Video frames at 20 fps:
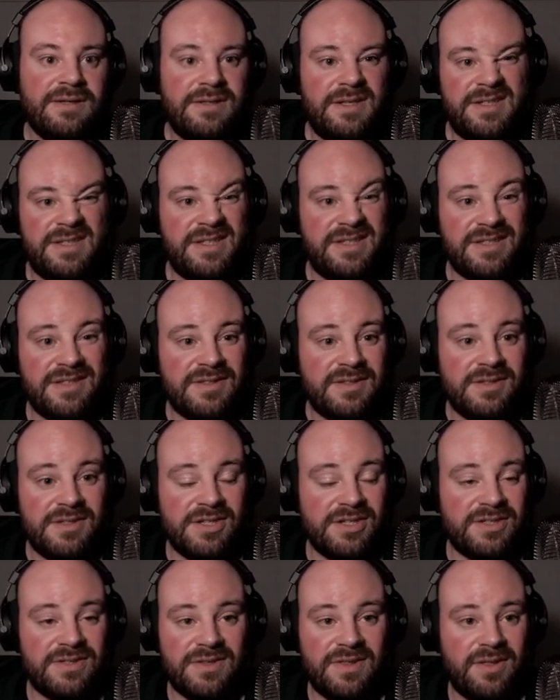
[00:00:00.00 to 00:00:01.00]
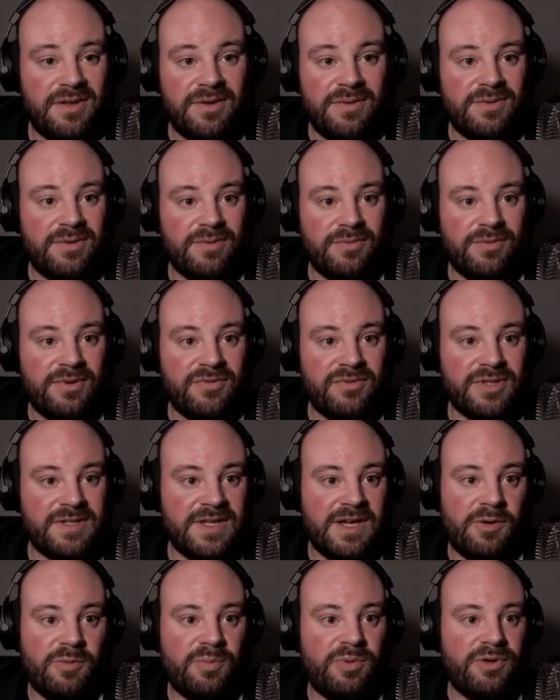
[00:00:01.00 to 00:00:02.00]
This is just the river's
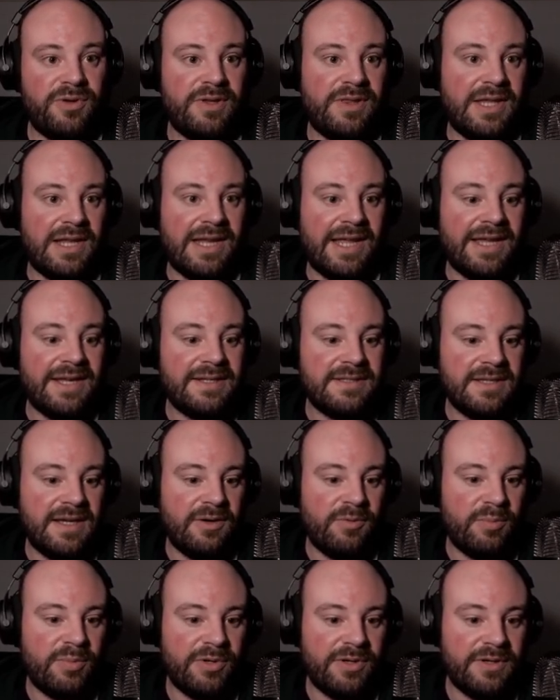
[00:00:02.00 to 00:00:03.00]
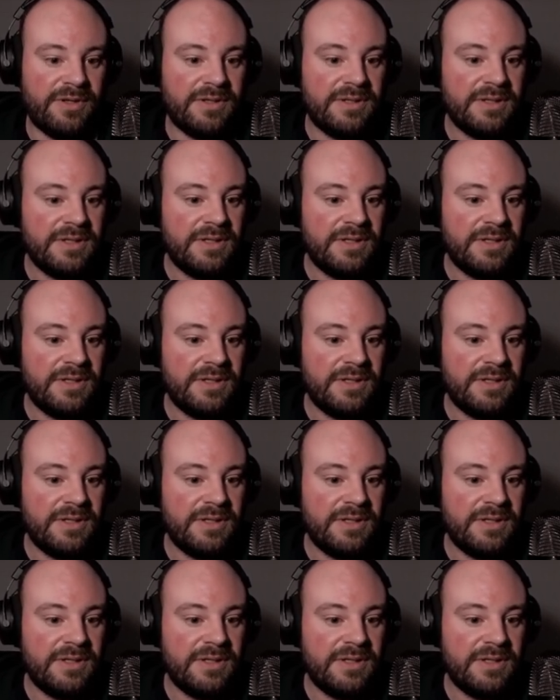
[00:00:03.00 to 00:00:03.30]
output and the lake's output.